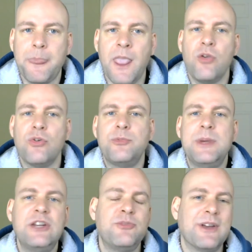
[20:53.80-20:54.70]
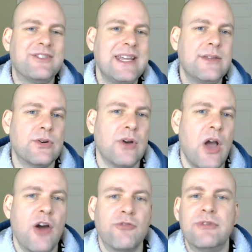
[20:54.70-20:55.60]
your speech must either
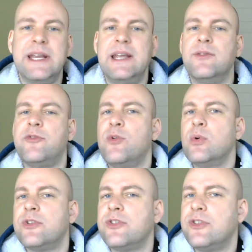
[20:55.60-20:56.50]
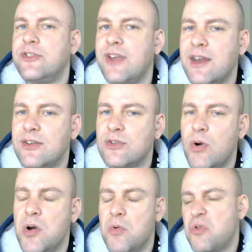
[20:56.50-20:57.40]
reinforce the status quo